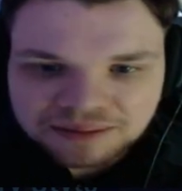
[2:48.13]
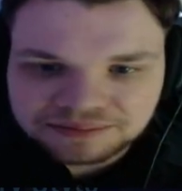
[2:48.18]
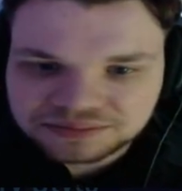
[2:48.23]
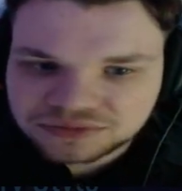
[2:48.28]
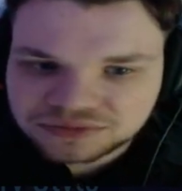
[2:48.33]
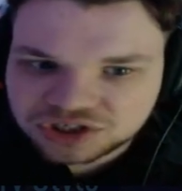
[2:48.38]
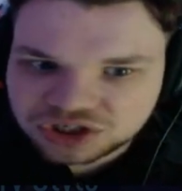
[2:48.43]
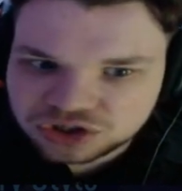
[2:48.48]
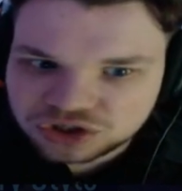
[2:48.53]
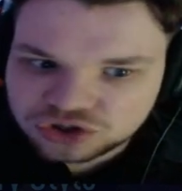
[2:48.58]

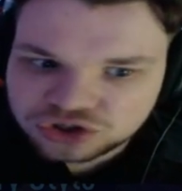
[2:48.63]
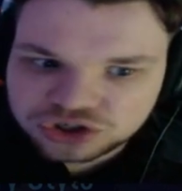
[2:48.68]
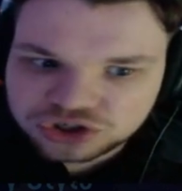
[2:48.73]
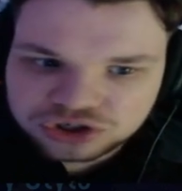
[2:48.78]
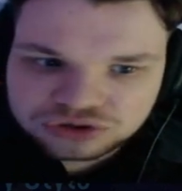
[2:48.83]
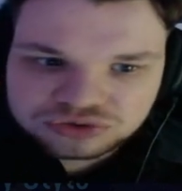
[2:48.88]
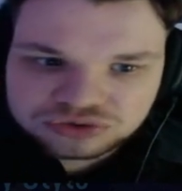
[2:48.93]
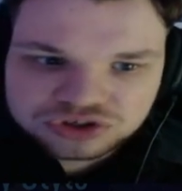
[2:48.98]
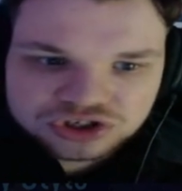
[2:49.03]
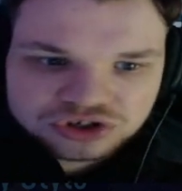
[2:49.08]
Just
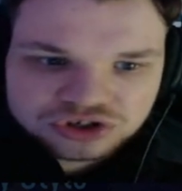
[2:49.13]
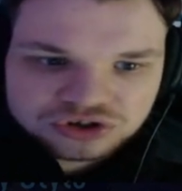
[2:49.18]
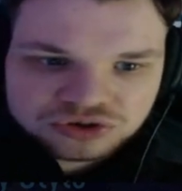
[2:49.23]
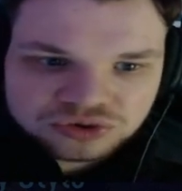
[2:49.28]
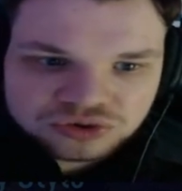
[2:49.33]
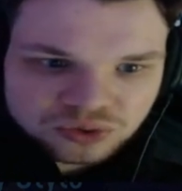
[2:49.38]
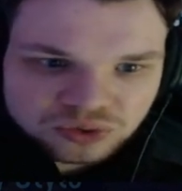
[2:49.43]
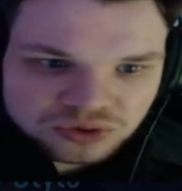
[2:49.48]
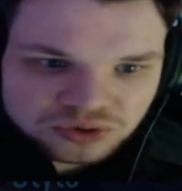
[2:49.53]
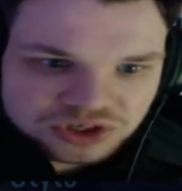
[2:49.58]
due
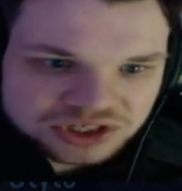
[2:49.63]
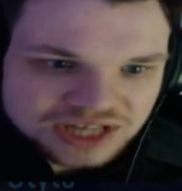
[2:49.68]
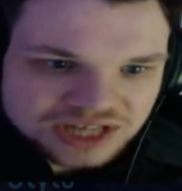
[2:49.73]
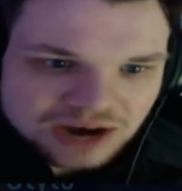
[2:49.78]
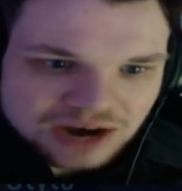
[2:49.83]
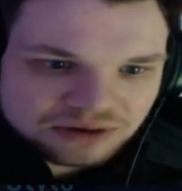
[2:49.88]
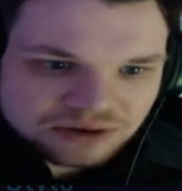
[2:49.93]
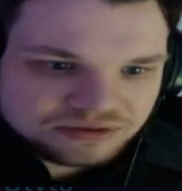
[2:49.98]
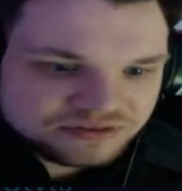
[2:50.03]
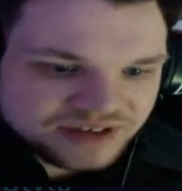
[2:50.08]
to just
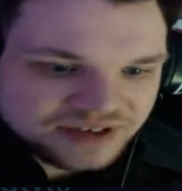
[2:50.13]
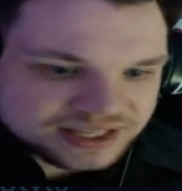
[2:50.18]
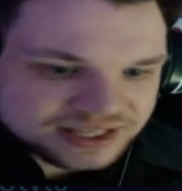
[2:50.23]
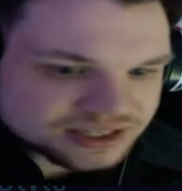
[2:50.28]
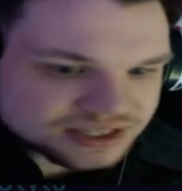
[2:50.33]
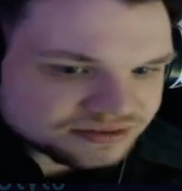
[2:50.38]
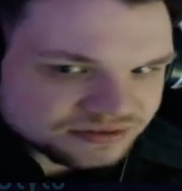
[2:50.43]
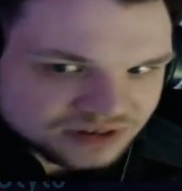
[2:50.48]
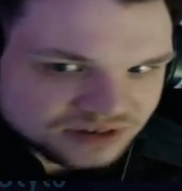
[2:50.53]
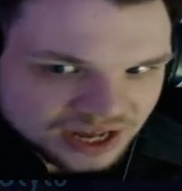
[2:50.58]
how things
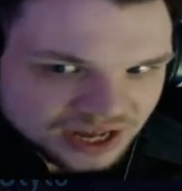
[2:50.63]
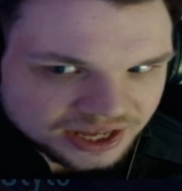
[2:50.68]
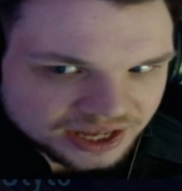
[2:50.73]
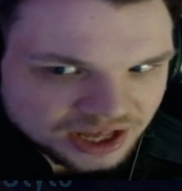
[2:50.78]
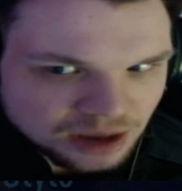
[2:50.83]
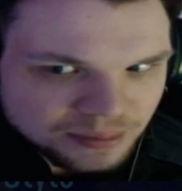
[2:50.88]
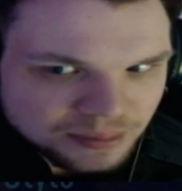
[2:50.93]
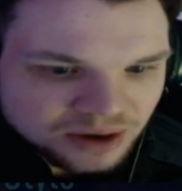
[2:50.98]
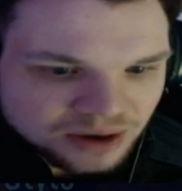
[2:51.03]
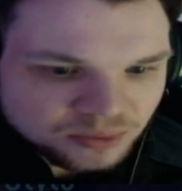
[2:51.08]
have like
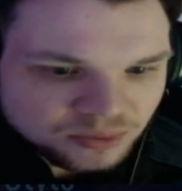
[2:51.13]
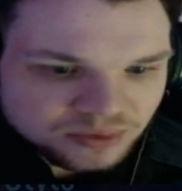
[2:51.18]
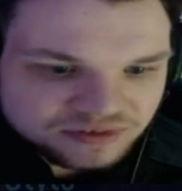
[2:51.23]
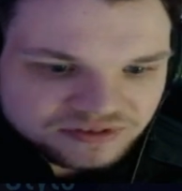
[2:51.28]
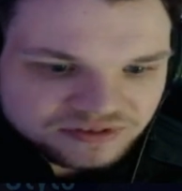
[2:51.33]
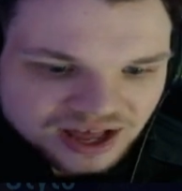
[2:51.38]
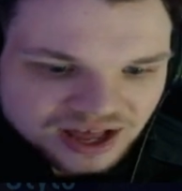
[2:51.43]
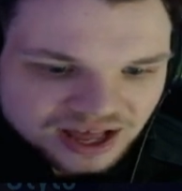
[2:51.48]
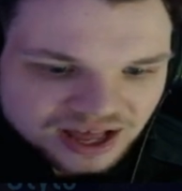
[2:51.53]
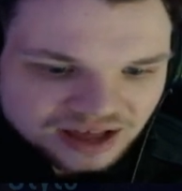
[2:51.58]
come out with
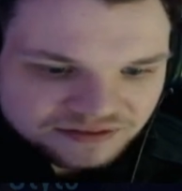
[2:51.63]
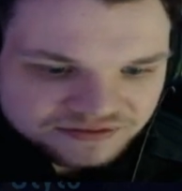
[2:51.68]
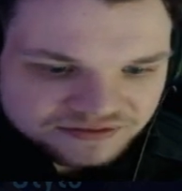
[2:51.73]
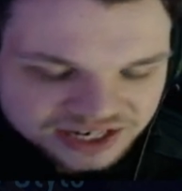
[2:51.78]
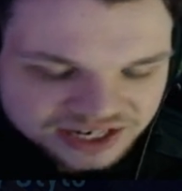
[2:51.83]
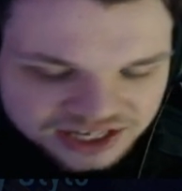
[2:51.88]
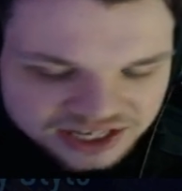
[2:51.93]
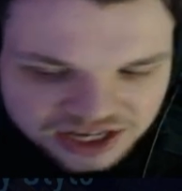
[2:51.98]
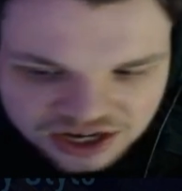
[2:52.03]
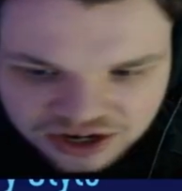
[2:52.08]

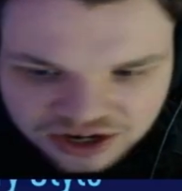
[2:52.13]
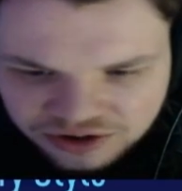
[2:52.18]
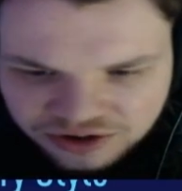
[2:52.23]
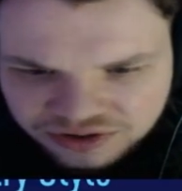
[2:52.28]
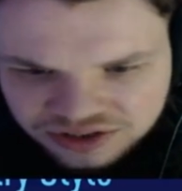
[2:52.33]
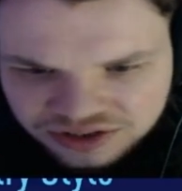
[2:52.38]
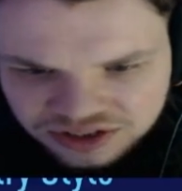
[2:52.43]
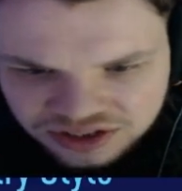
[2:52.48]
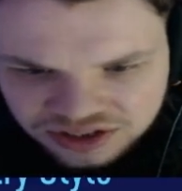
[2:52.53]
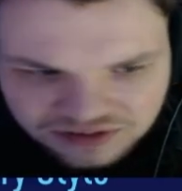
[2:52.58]

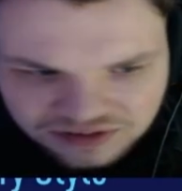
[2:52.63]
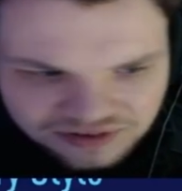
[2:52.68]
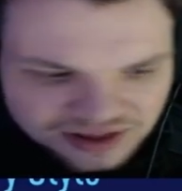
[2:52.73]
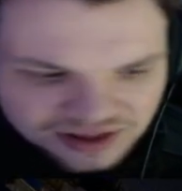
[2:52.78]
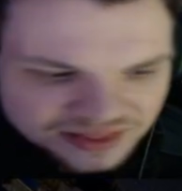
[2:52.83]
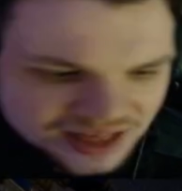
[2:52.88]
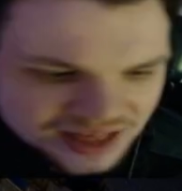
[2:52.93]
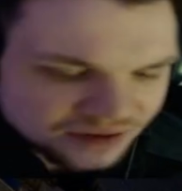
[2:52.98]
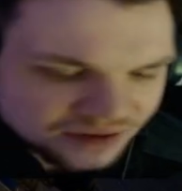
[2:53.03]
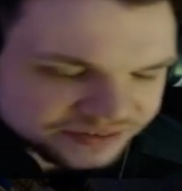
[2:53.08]
videos and stuff like
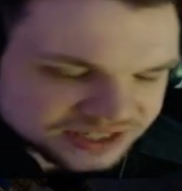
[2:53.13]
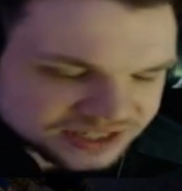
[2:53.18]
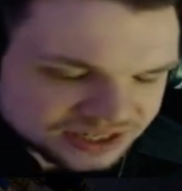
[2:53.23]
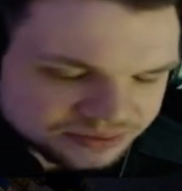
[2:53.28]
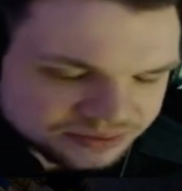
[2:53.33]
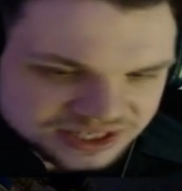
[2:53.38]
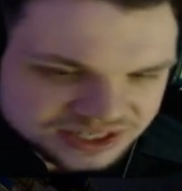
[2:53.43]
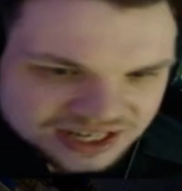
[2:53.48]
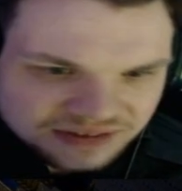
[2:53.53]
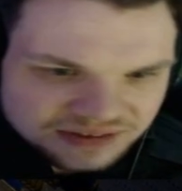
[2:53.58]
that. Obviously
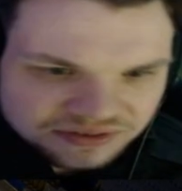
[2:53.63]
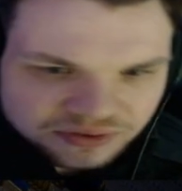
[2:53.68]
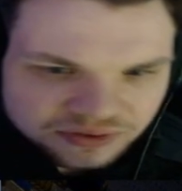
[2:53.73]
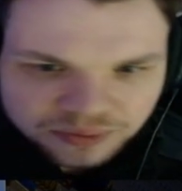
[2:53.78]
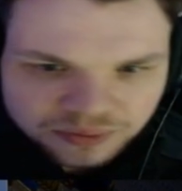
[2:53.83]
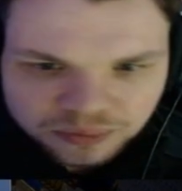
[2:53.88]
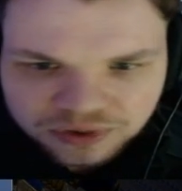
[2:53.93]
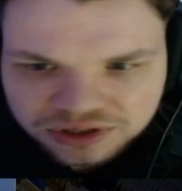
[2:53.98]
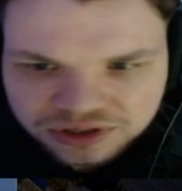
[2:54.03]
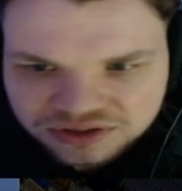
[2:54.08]
we saved the
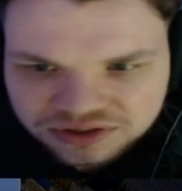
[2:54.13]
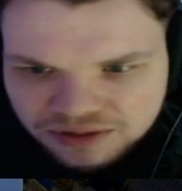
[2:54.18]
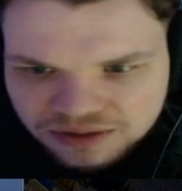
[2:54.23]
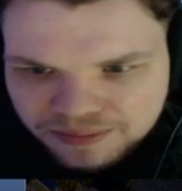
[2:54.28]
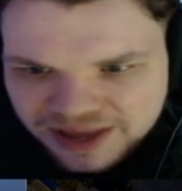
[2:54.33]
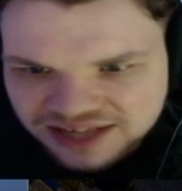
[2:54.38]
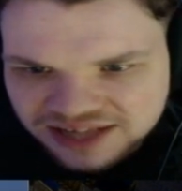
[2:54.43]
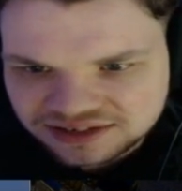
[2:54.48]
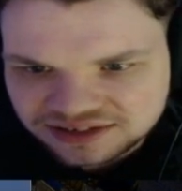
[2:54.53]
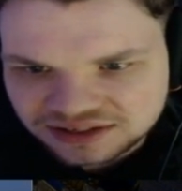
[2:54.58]
rewards of the
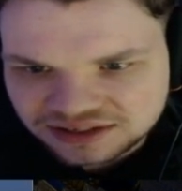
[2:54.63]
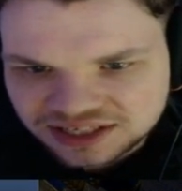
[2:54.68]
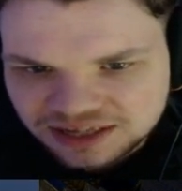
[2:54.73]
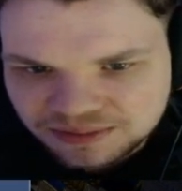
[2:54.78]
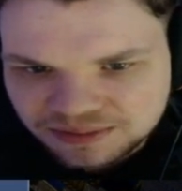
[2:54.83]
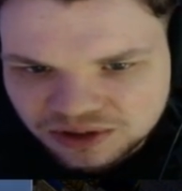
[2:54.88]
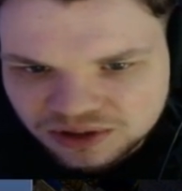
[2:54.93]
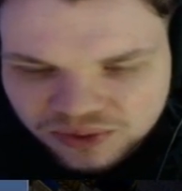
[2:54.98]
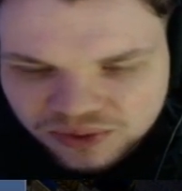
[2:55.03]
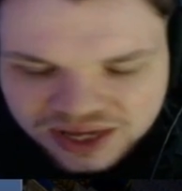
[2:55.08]
best of the team
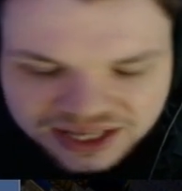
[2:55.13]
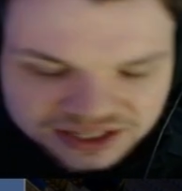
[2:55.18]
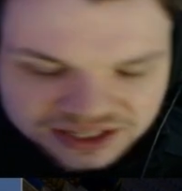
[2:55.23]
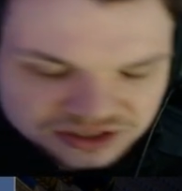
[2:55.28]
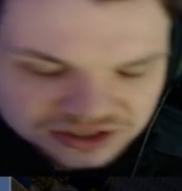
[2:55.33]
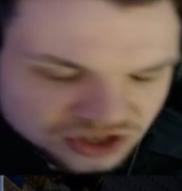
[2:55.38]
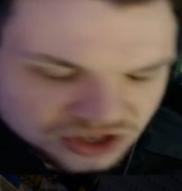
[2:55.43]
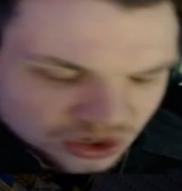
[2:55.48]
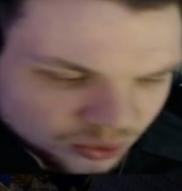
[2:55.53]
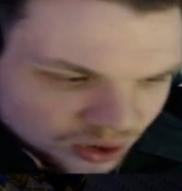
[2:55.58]
of the week and
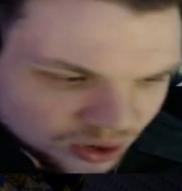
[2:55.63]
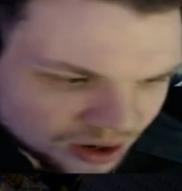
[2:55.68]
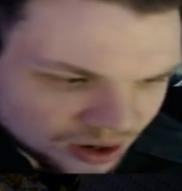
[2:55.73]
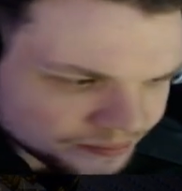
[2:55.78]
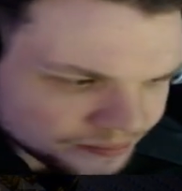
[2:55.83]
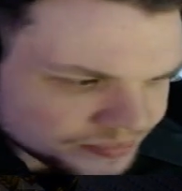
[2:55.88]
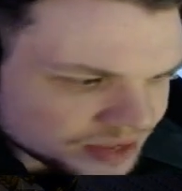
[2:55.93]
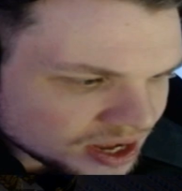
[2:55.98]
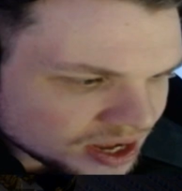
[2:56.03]
so on.